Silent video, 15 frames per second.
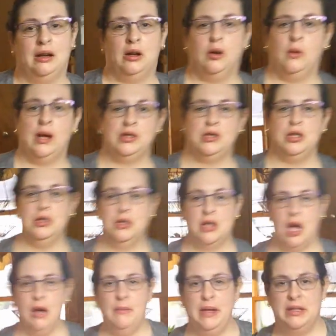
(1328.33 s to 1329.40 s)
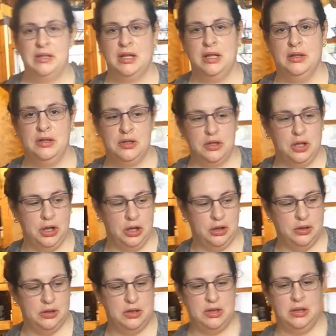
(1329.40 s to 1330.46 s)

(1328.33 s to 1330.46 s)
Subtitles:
questions, comments, concerns,